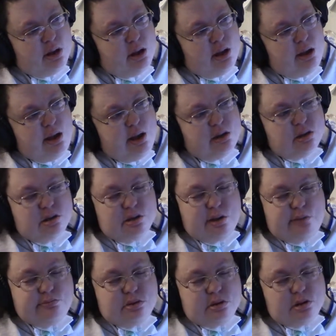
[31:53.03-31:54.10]
Yes,
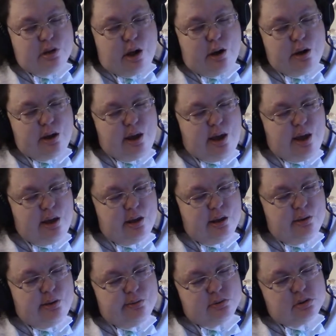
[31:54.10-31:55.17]
some snarky
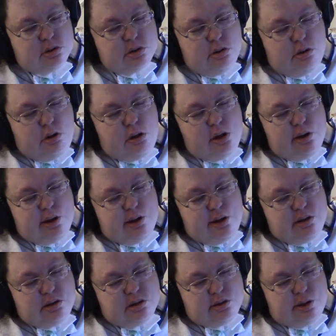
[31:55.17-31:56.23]
troll can
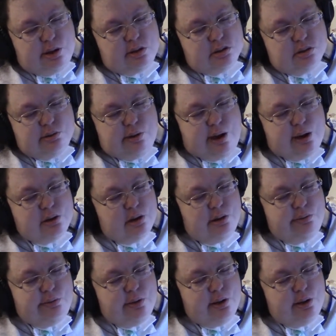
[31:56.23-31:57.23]
insert some kind of,